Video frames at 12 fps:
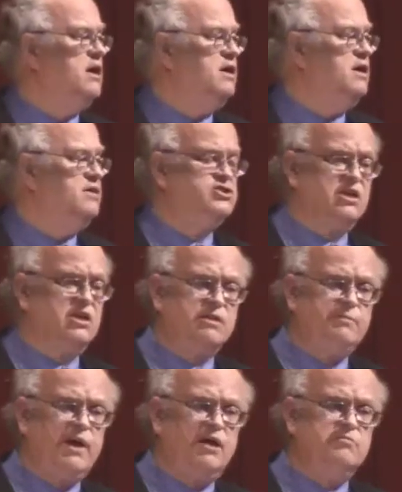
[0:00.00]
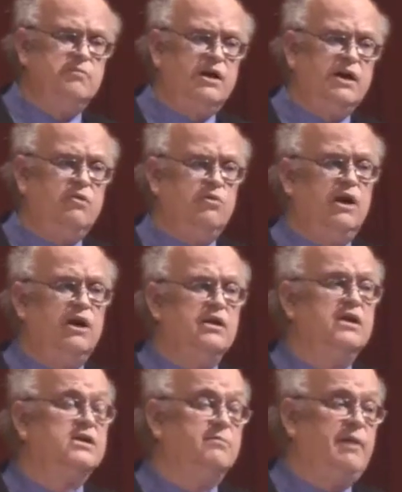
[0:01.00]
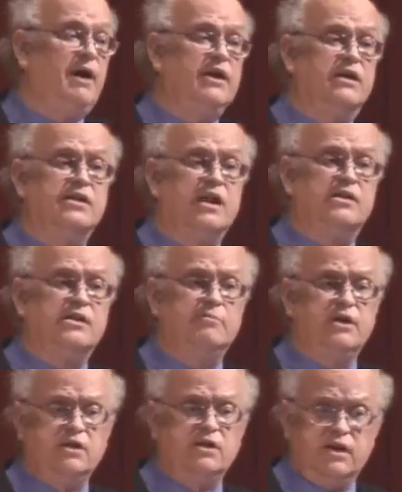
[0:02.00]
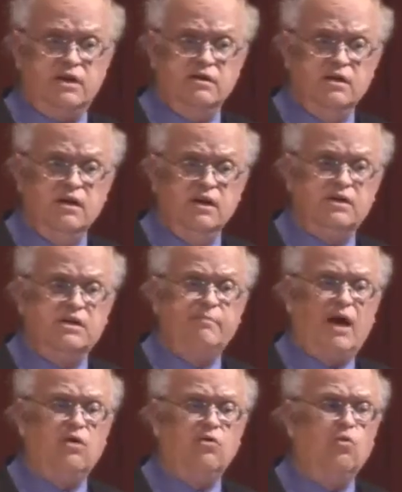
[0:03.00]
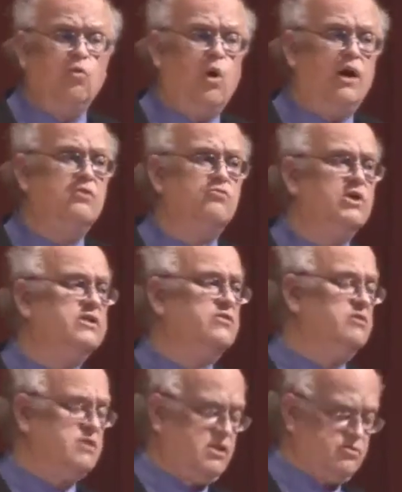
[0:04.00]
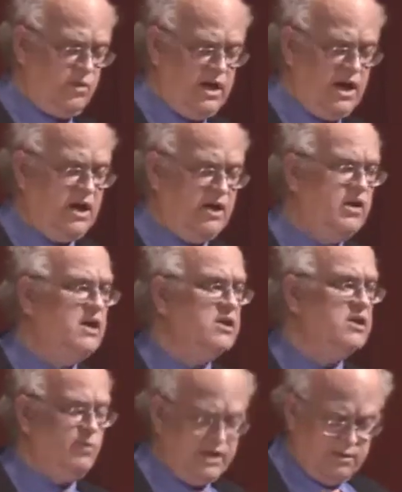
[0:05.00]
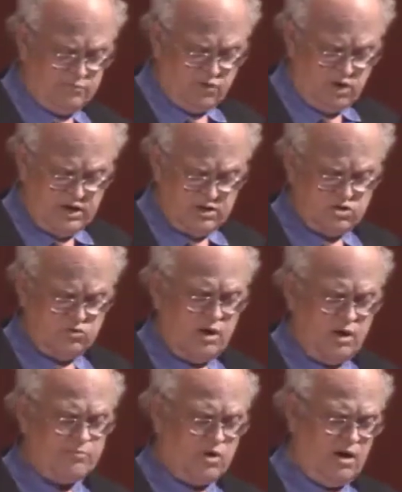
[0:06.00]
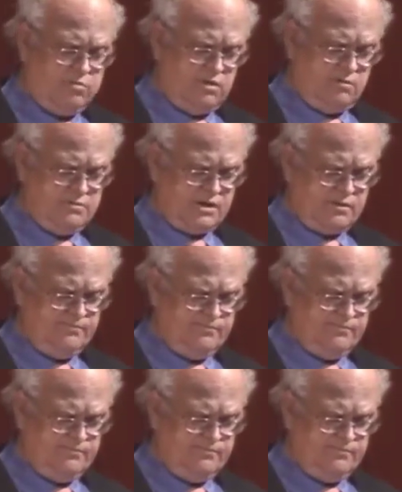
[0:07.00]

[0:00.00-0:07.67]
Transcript: Is it just about money? Well, it's about accessibility. It's about what resources we have that we can bring to our problems.